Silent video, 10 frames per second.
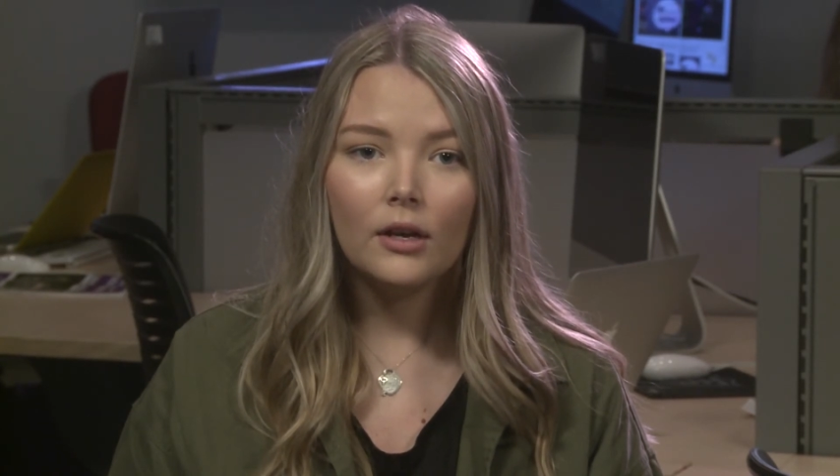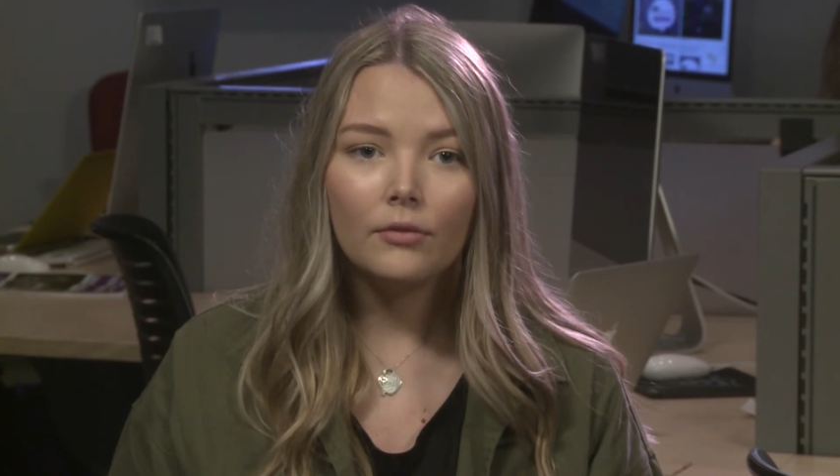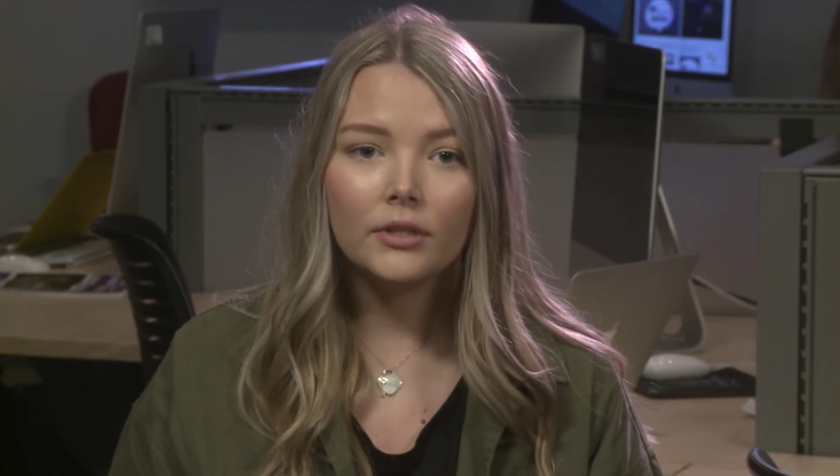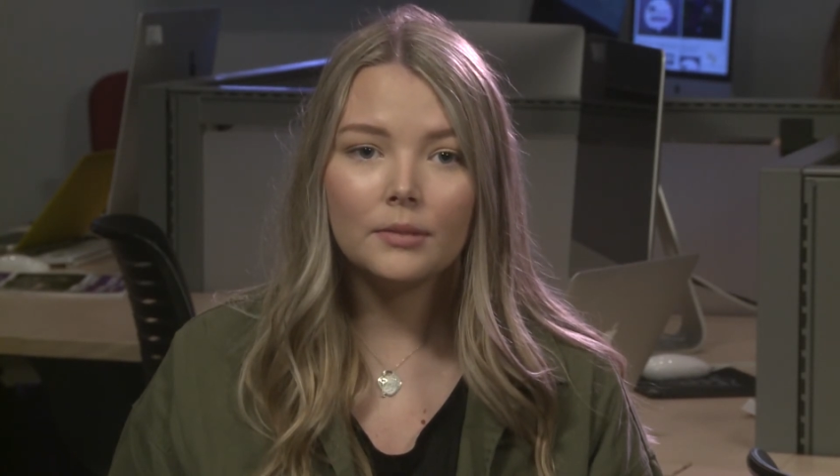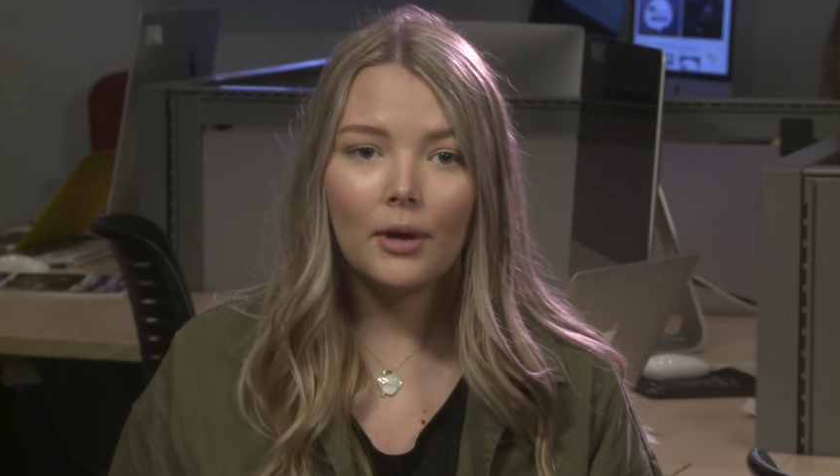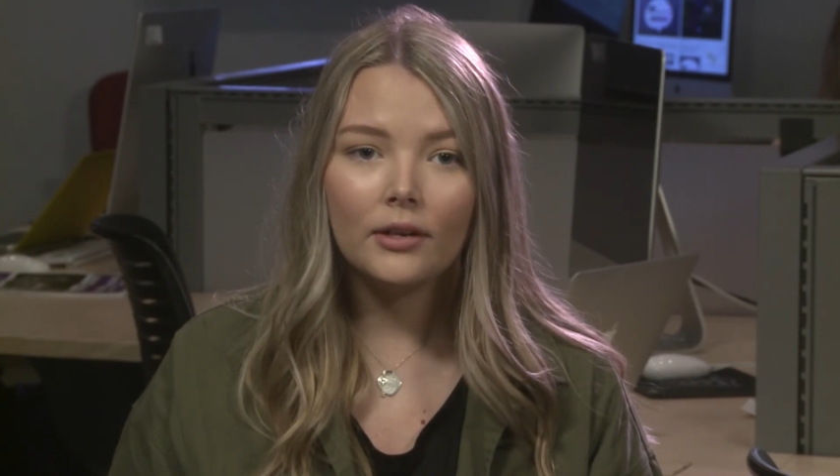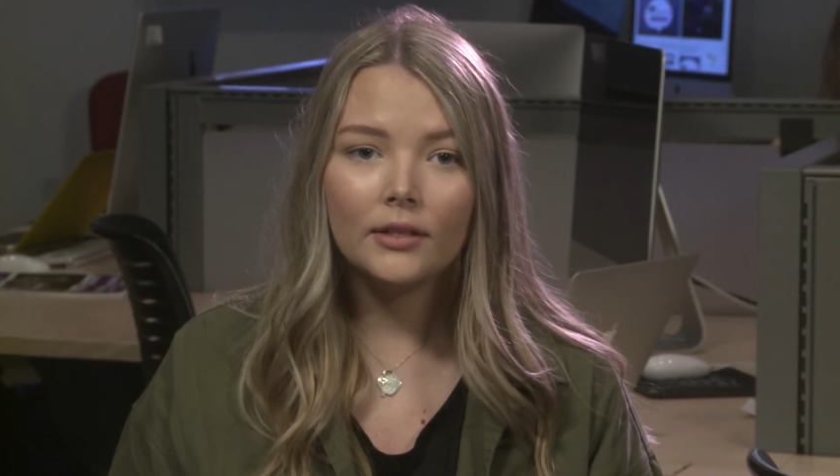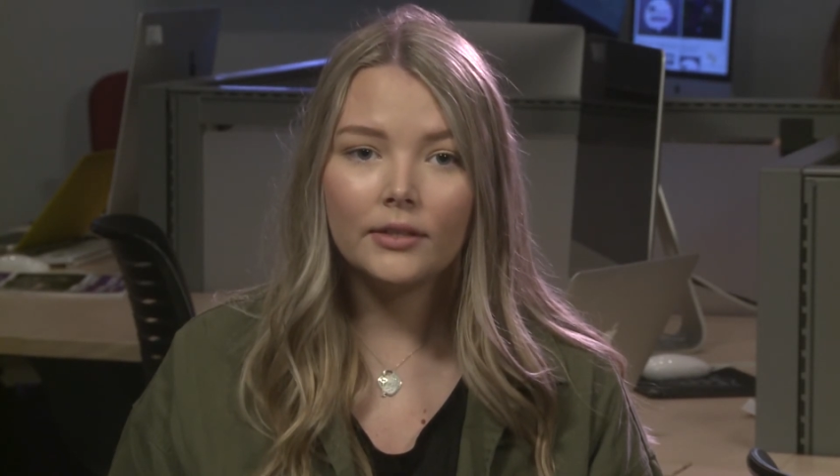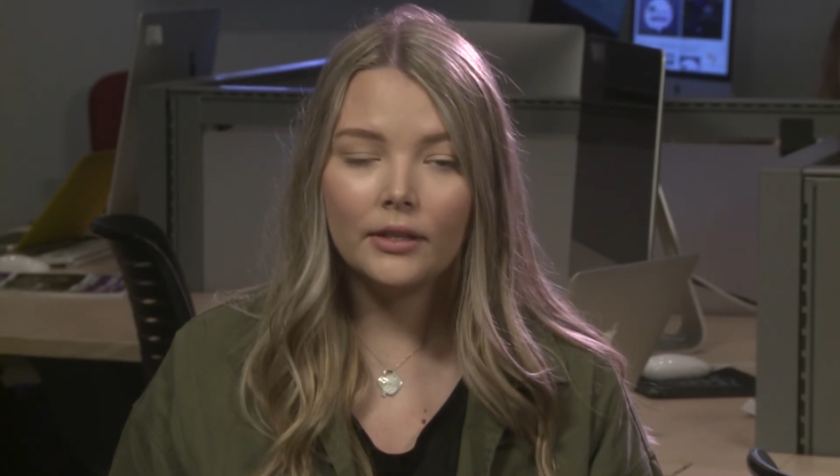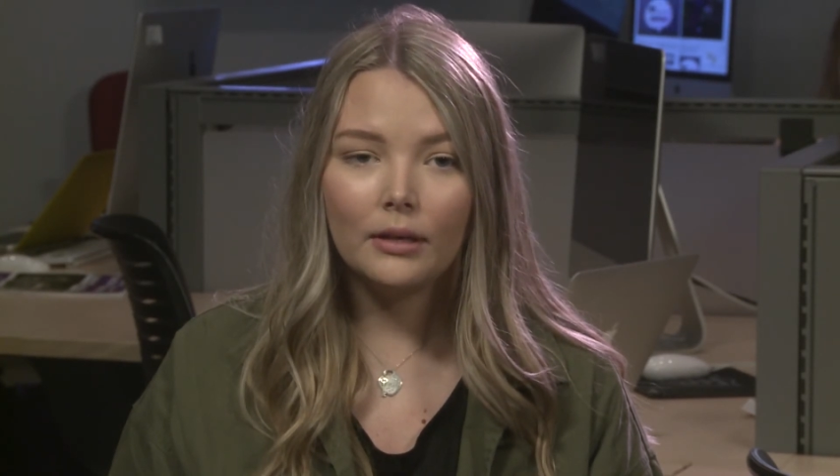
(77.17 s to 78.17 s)

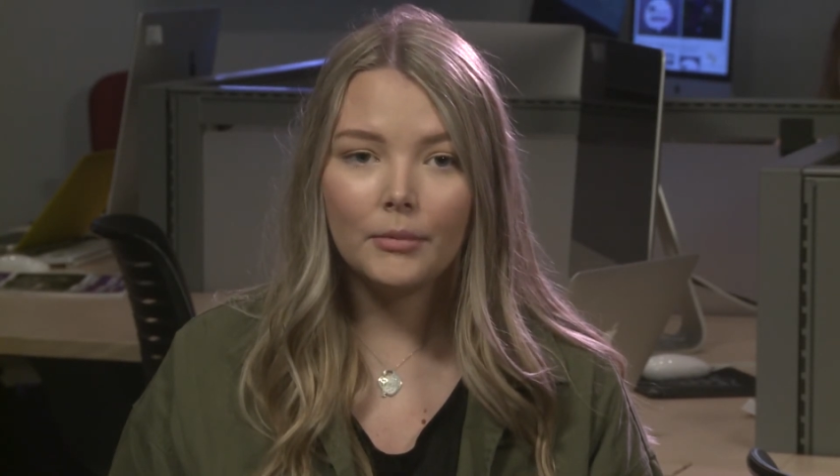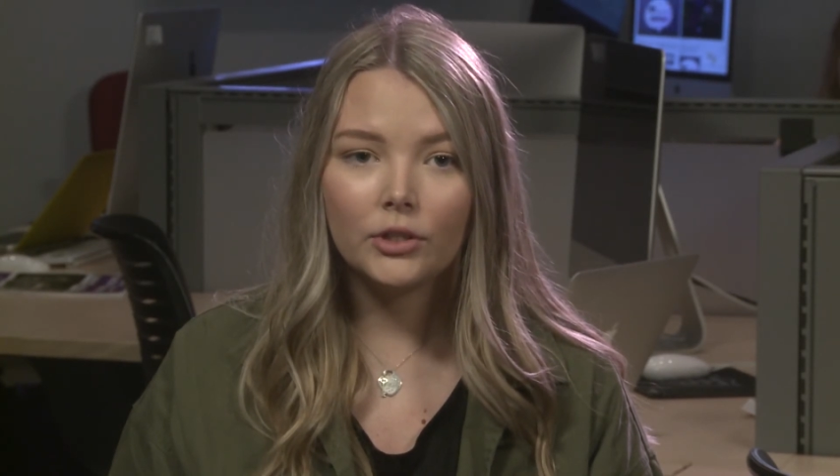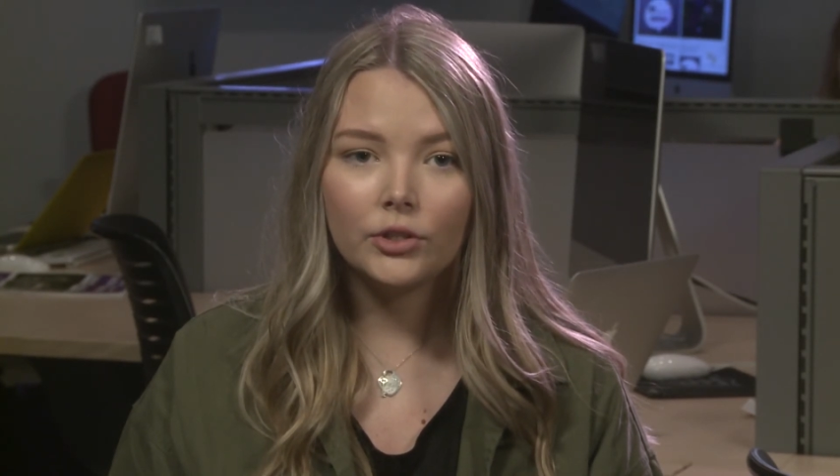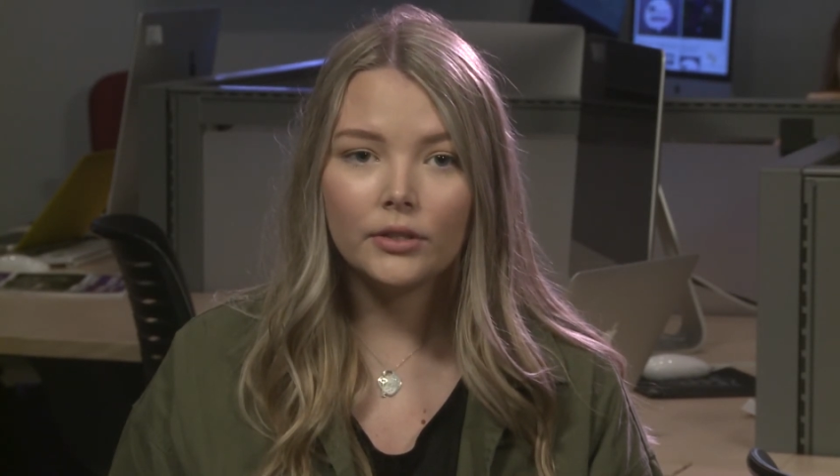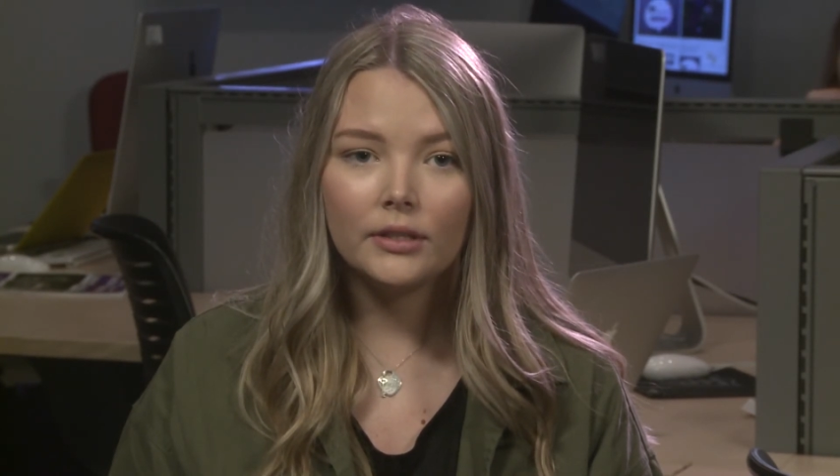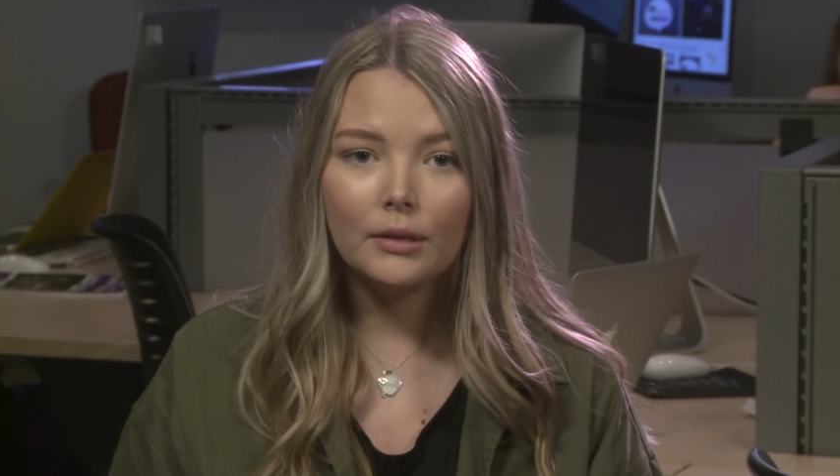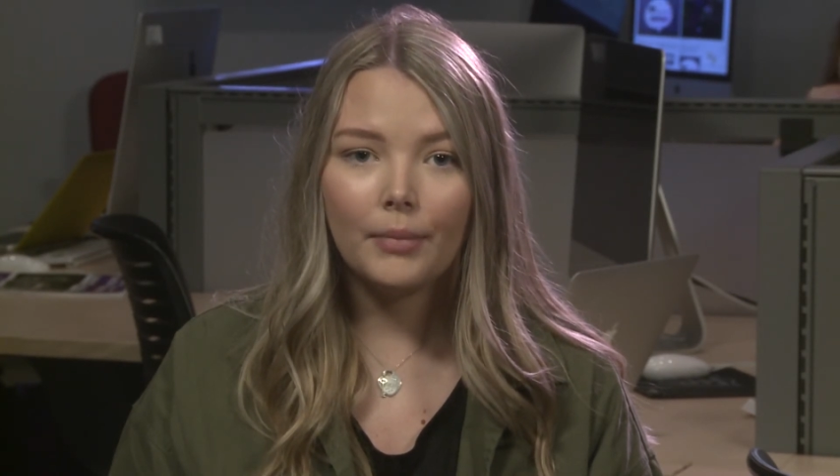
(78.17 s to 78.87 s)
responded to the emergency